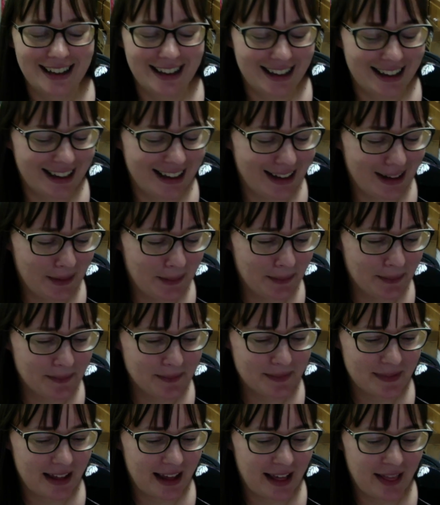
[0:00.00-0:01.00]

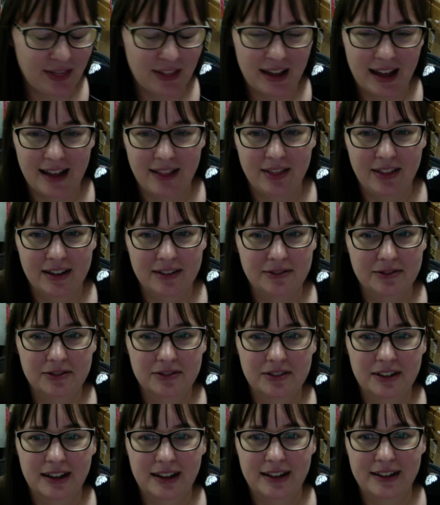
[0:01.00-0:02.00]
I love
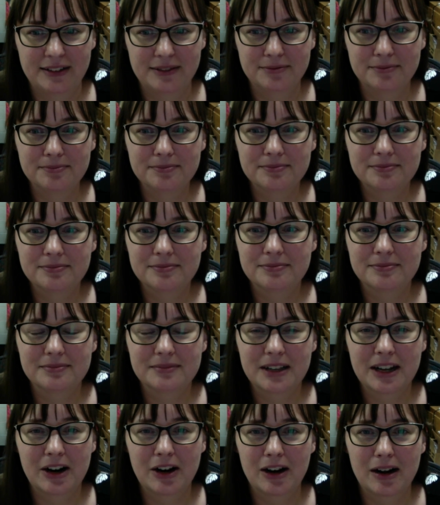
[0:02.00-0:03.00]

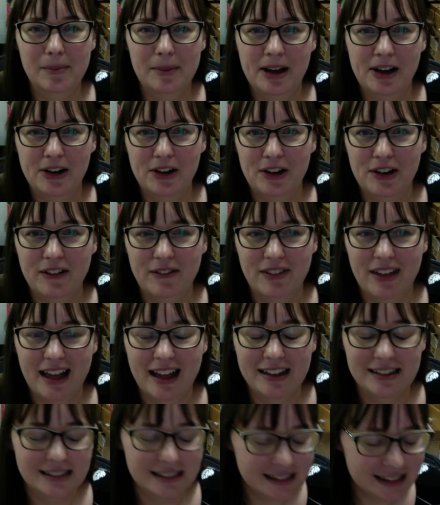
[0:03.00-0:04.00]
hearing about all of
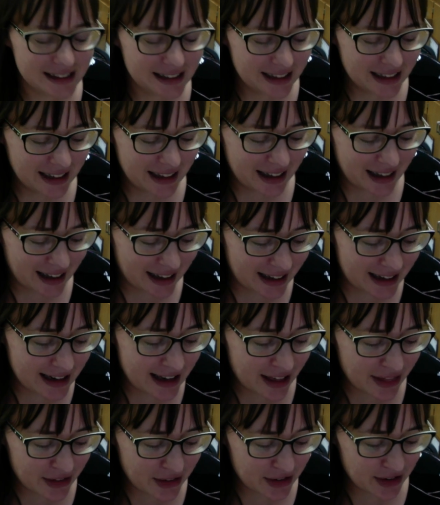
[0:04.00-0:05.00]
that.
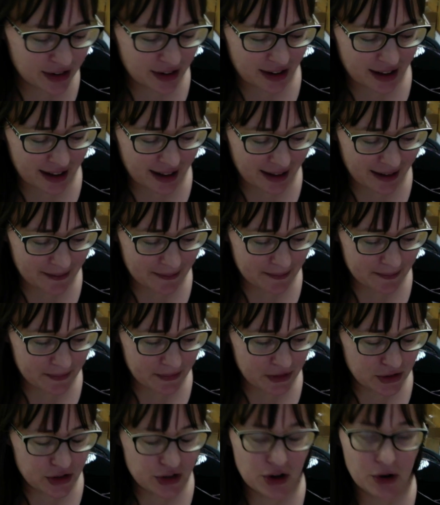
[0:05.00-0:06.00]
Another
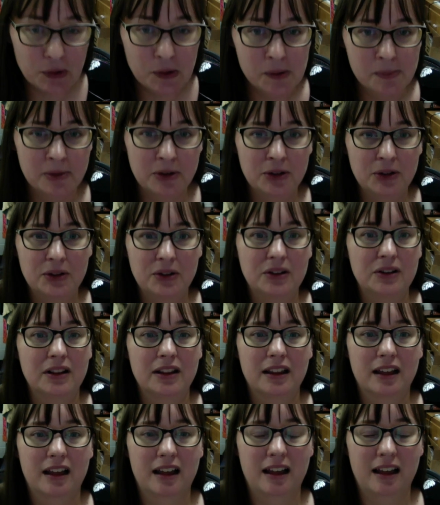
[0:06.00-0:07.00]
notable
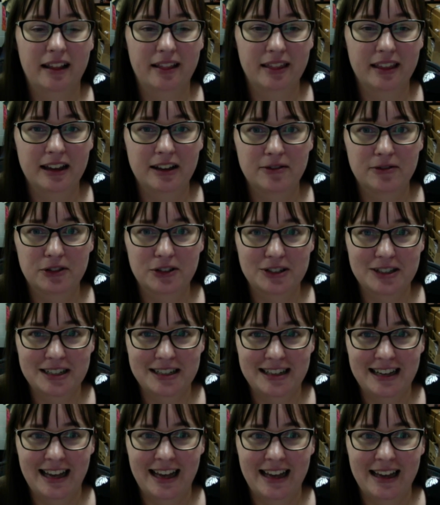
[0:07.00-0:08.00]
thing for
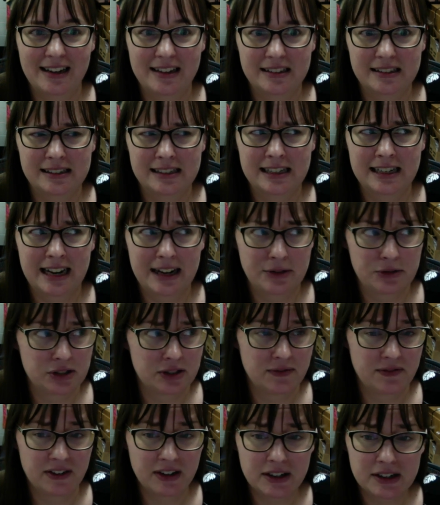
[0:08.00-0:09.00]
today, today was
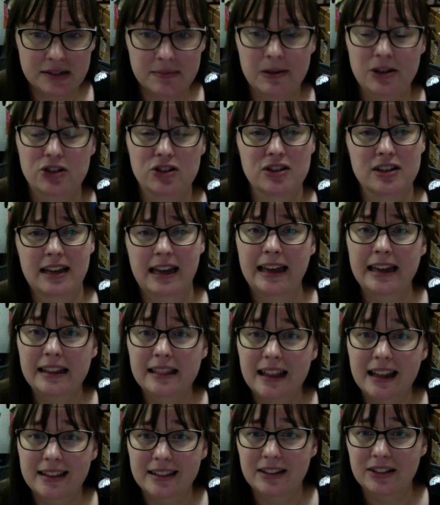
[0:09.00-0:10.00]
a very special day in
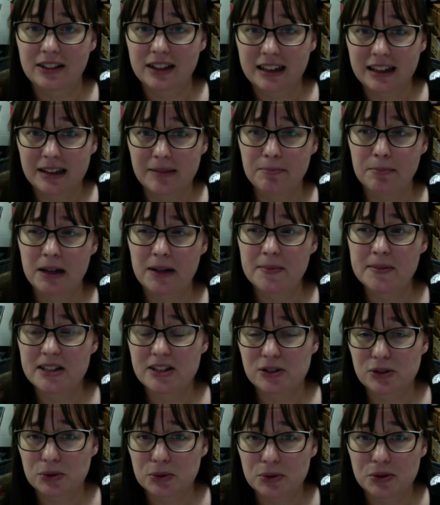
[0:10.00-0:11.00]
that the Lincoln Public
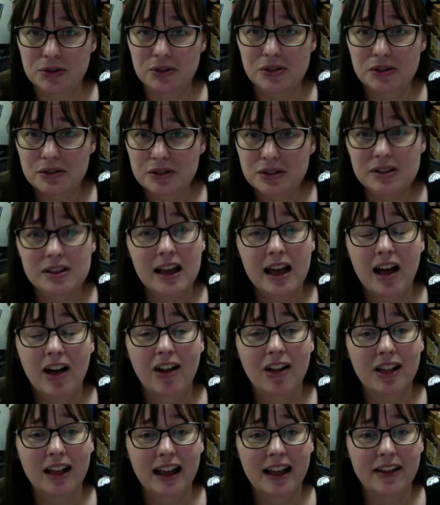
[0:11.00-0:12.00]
Schools
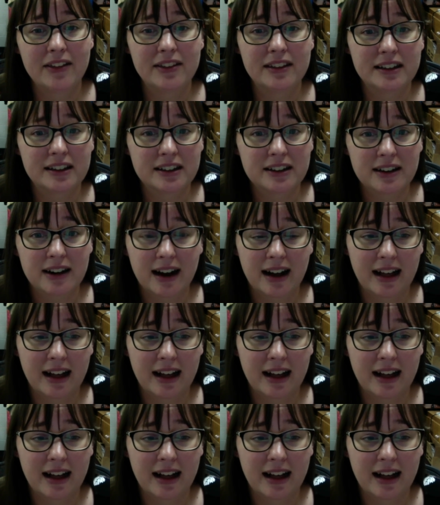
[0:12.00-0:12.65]
all had their,